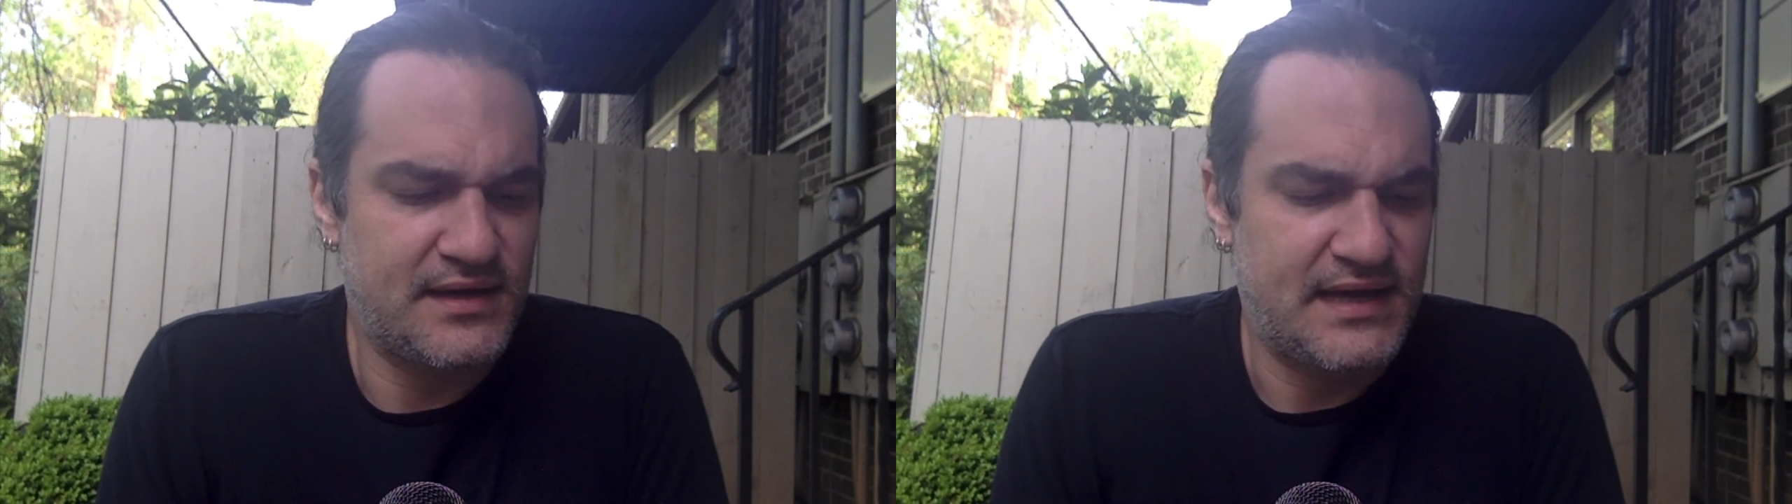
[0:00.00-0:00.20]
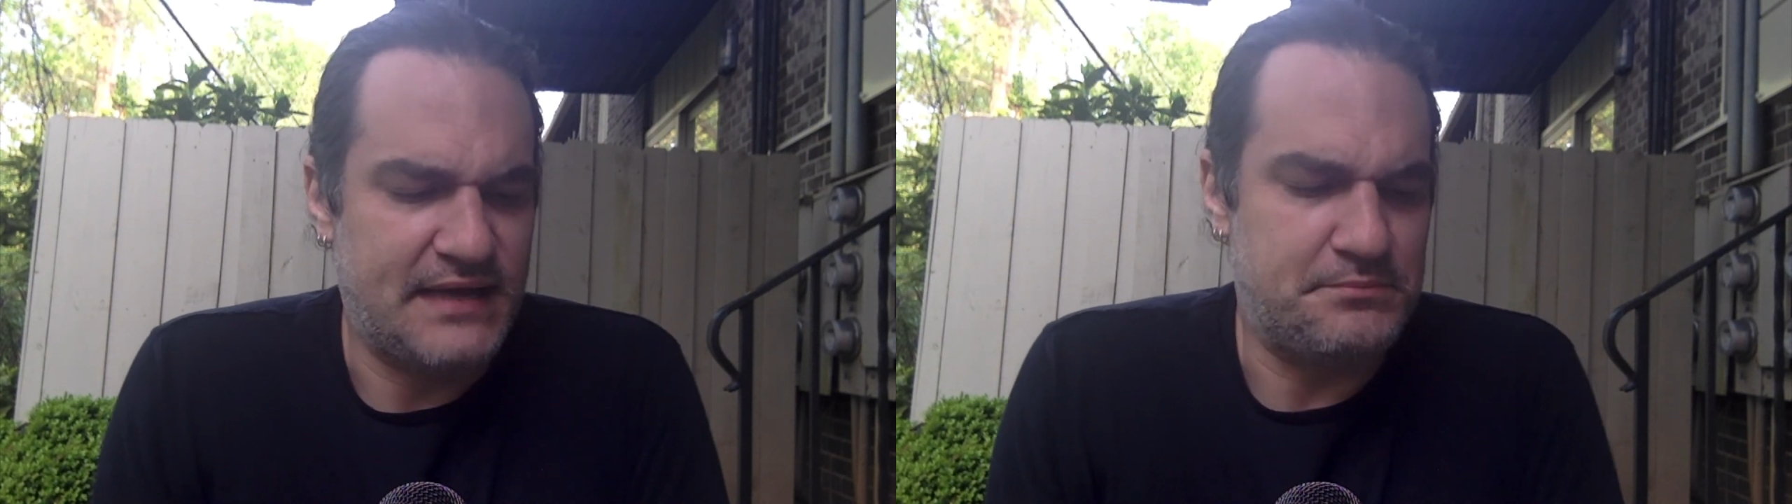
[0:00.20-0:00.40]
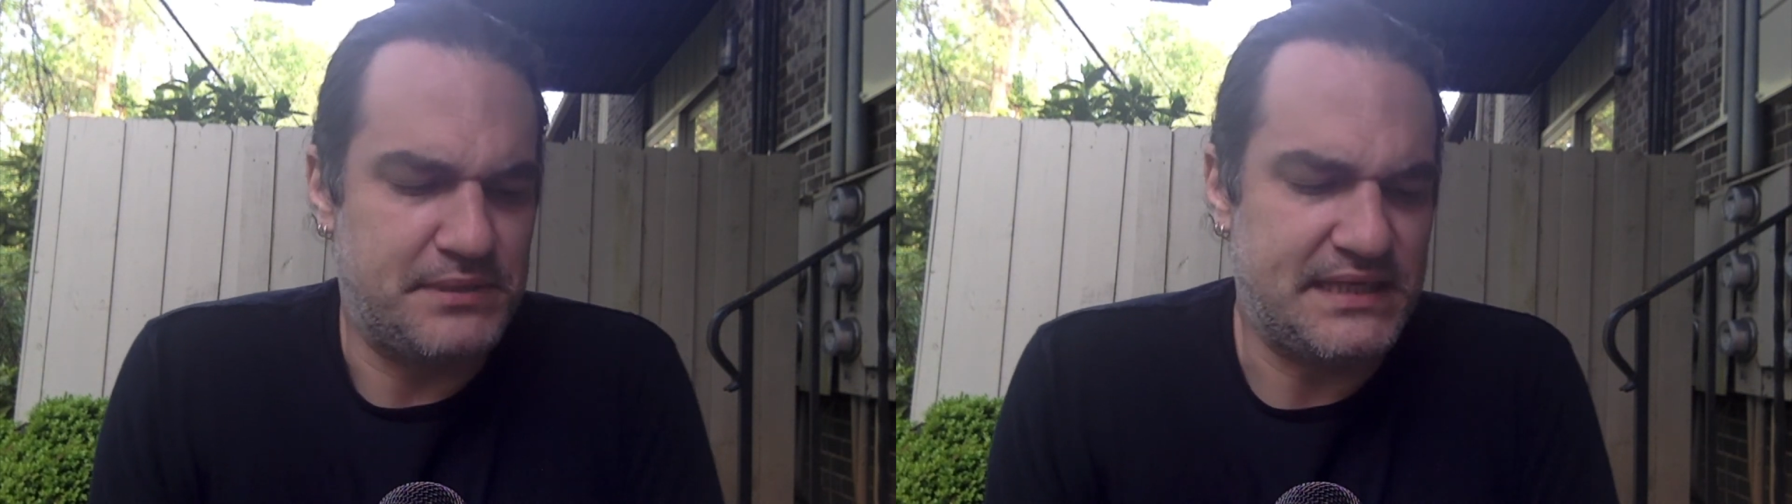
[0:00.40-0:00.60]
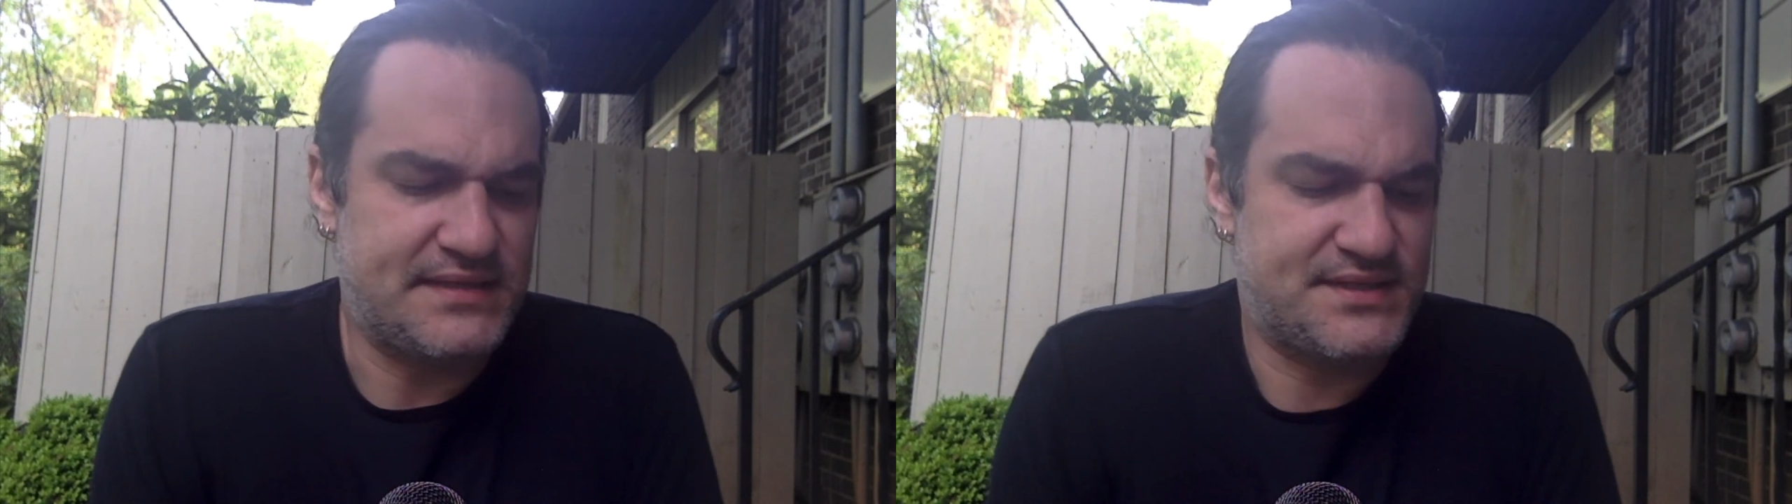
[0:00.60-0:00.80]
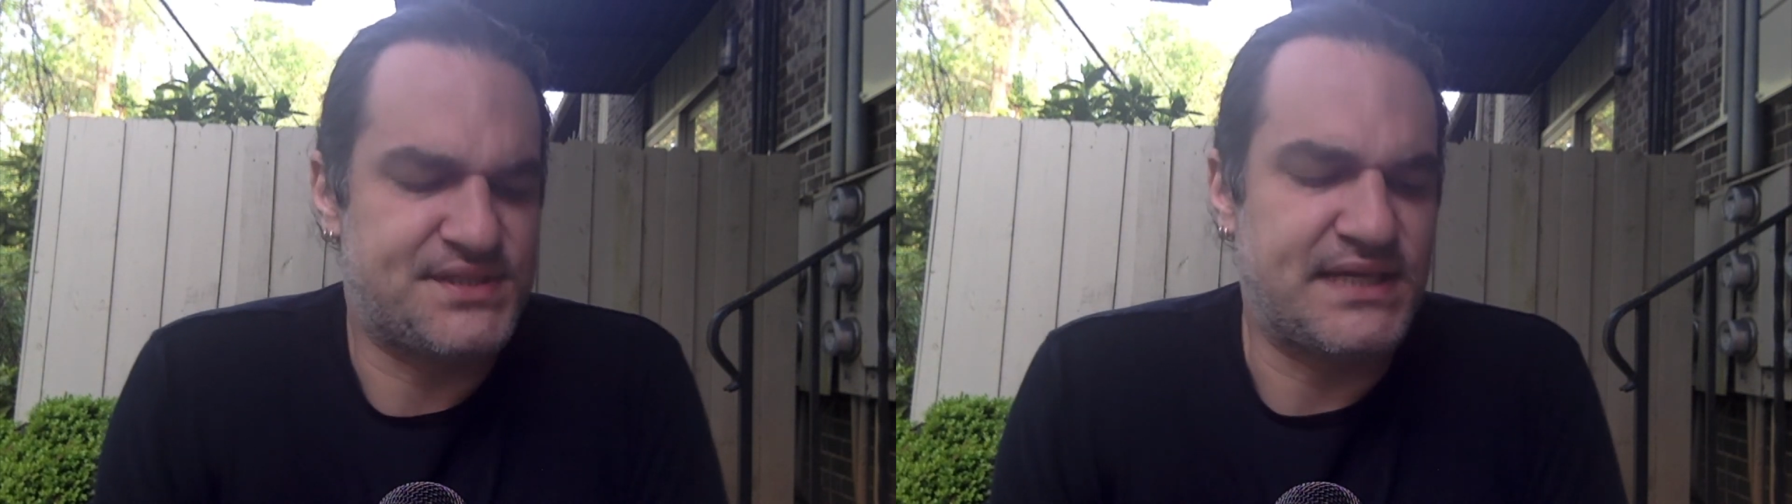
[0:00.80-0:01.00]
and be
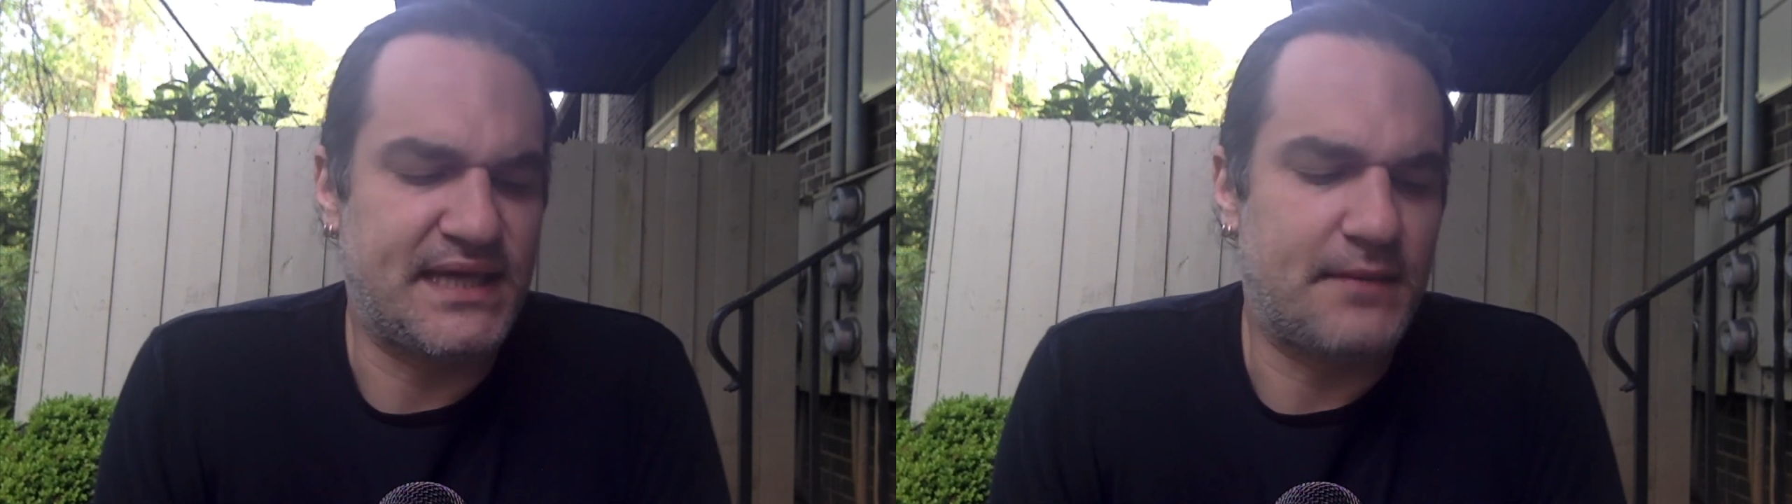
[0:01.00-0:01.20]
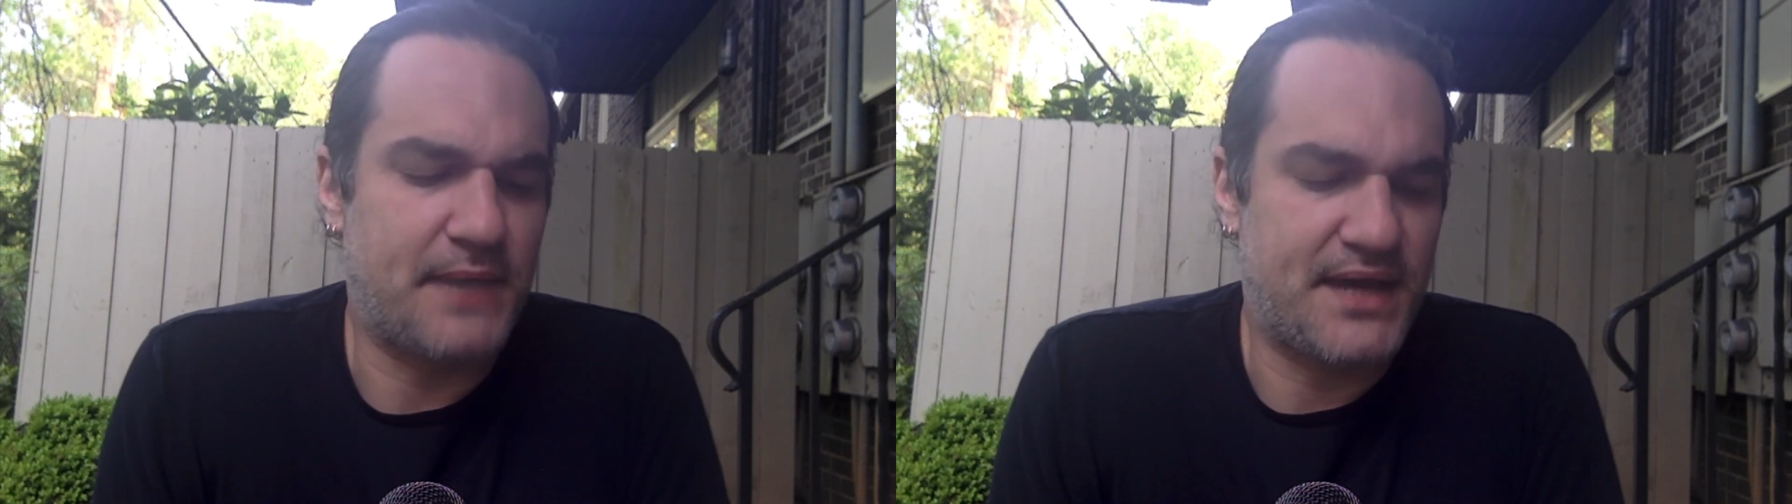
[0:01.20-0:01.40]
the singing